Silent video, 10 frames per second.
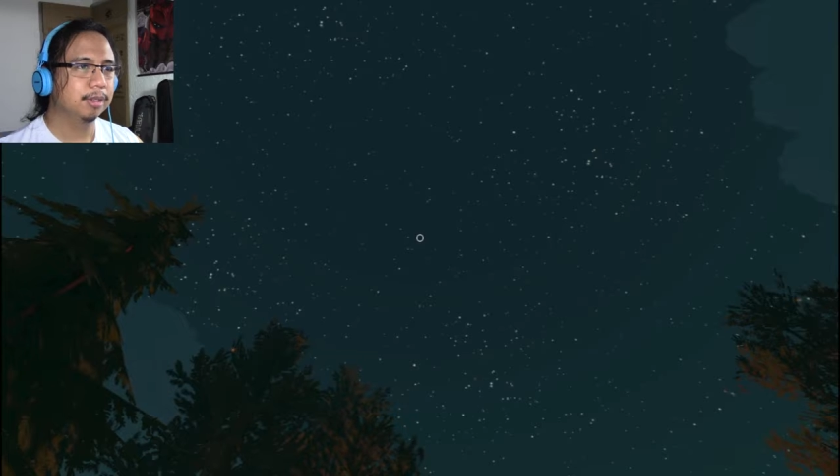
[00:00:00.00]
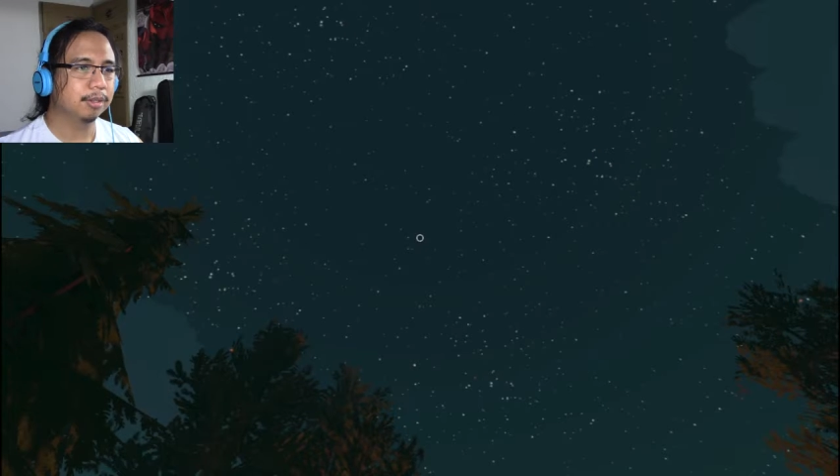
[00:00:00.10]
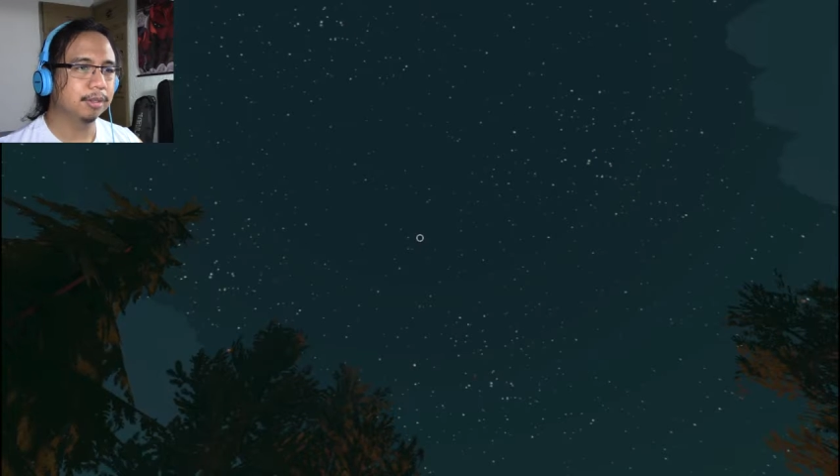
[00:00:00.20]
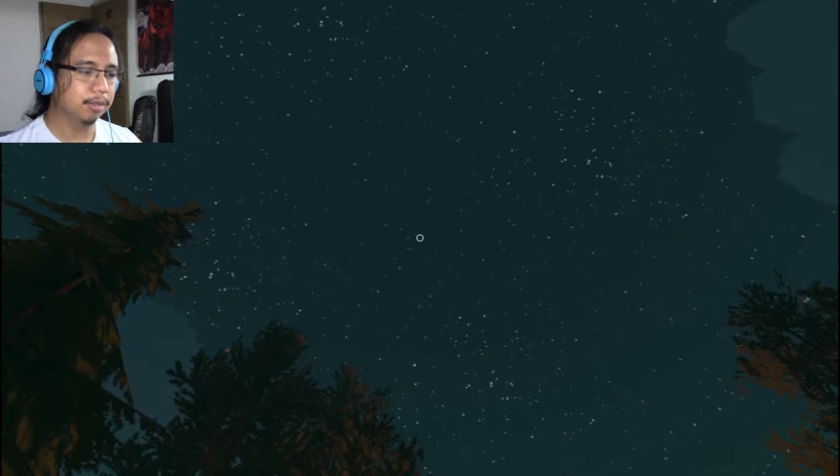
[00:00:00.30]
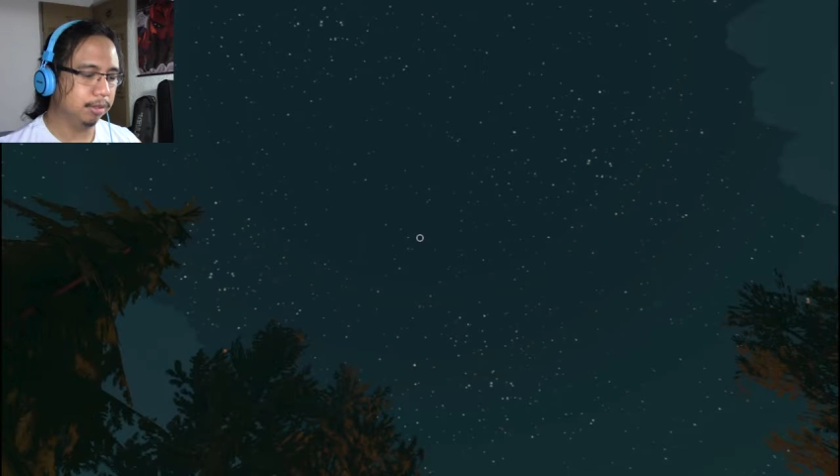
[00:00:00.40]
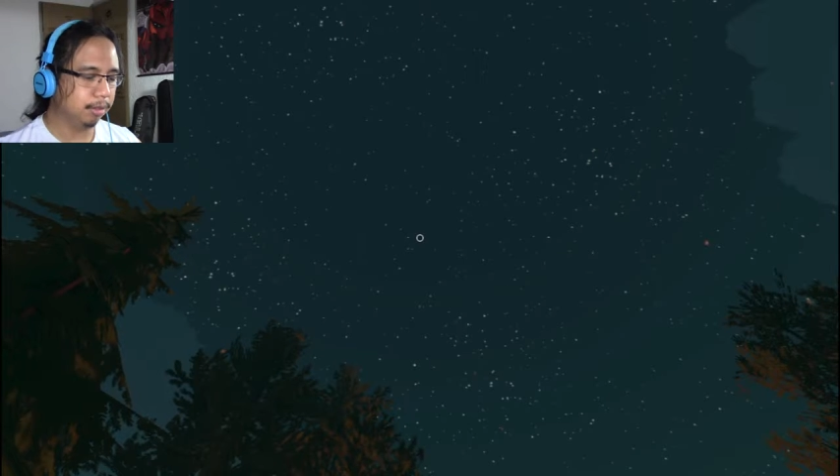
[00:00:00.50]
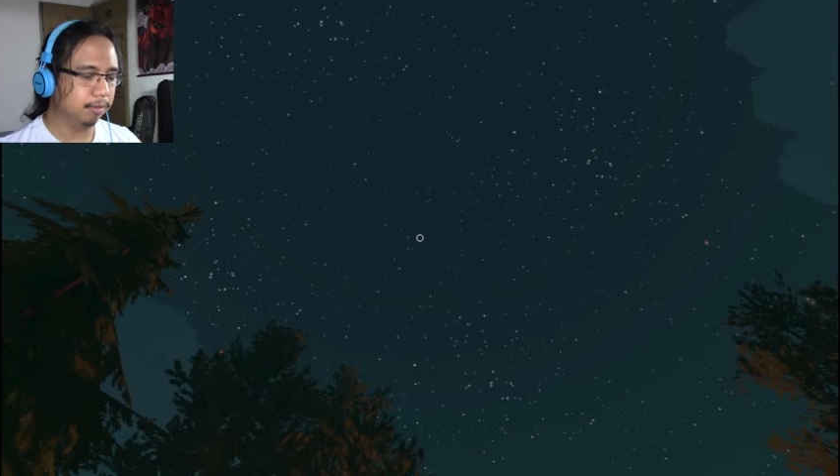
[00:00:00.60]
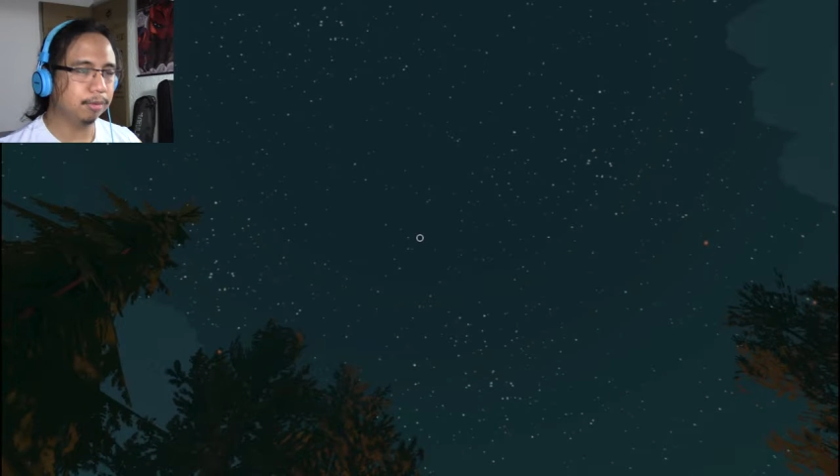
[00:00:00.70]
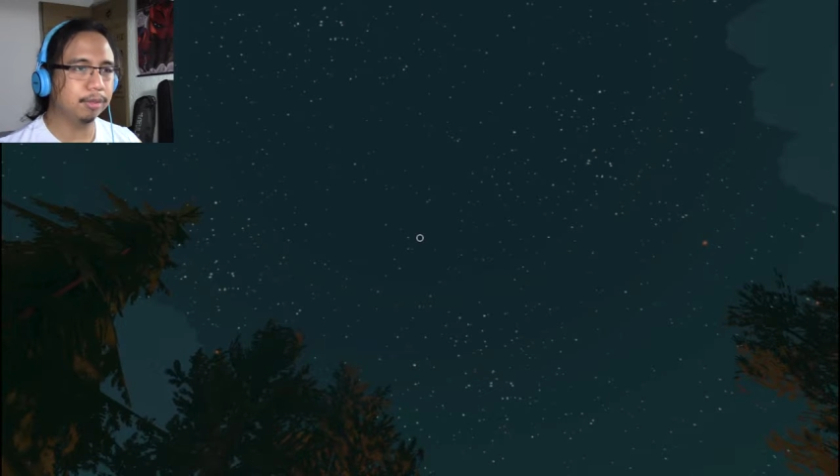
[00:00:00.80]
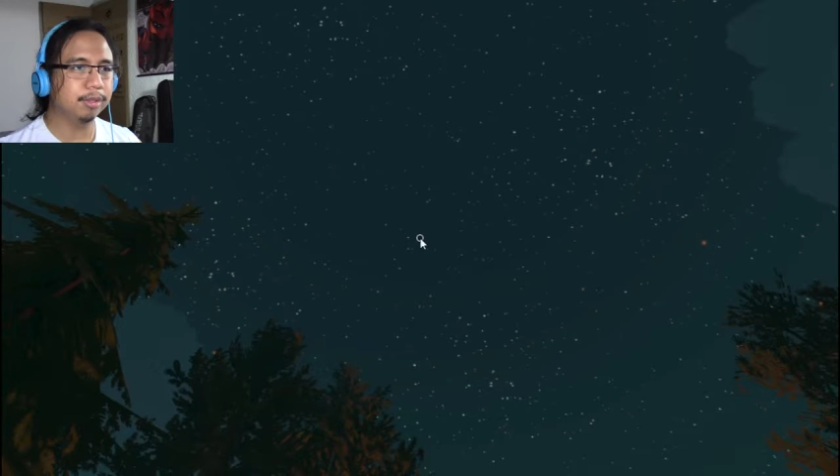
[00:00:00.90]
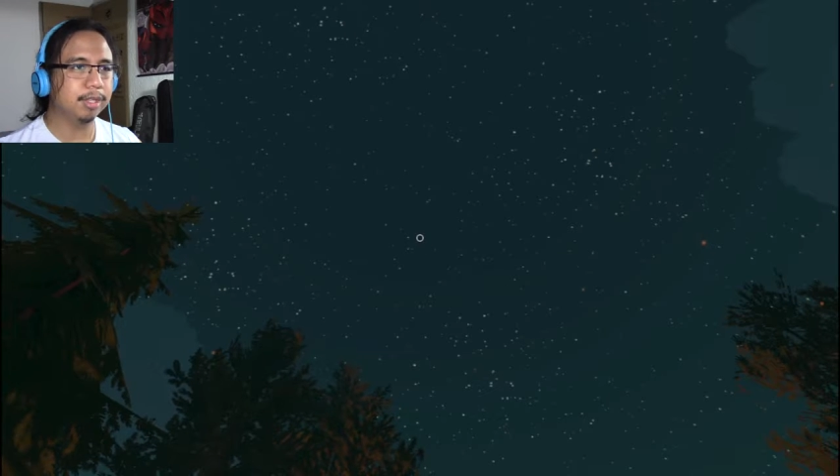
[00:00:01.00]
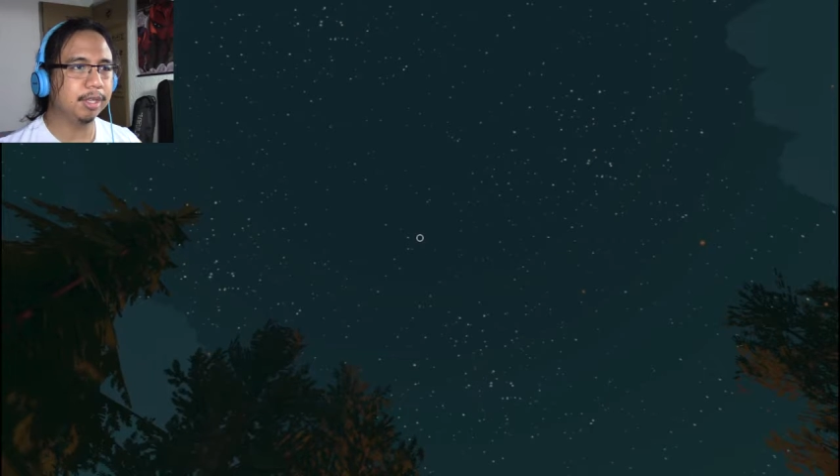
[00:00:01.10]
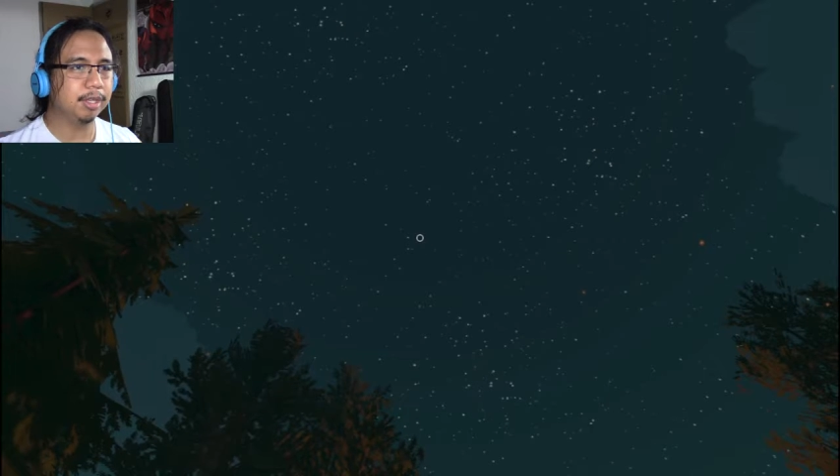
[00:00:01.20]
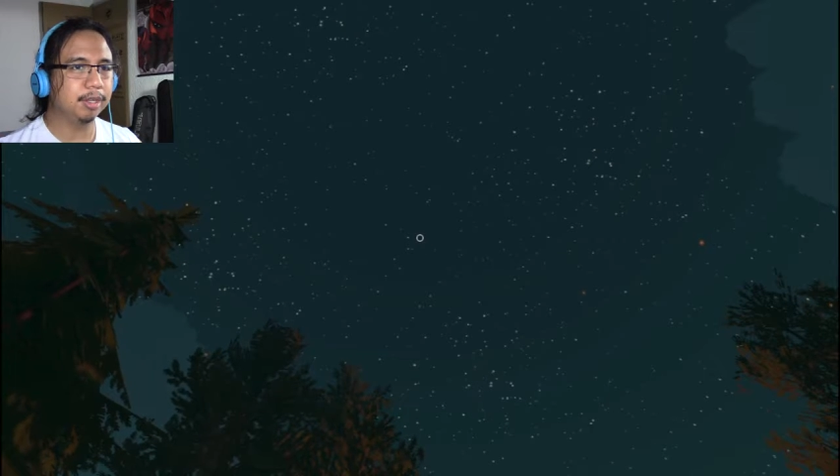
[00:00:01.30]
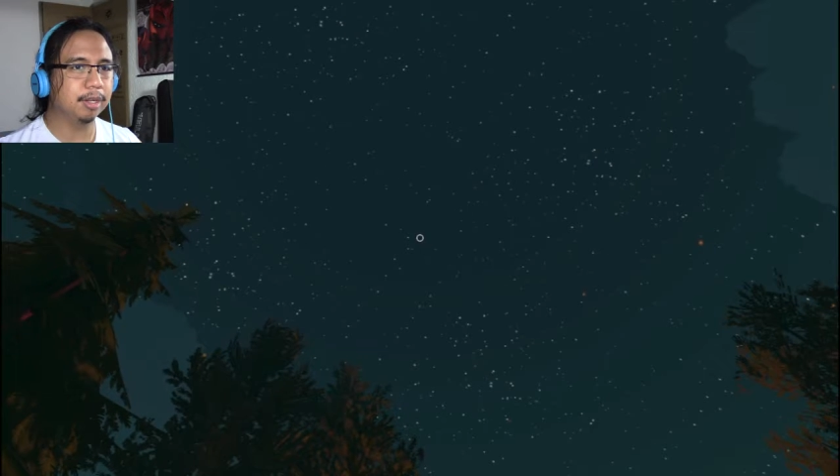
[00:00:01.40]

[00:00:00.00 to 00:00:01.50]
because of all the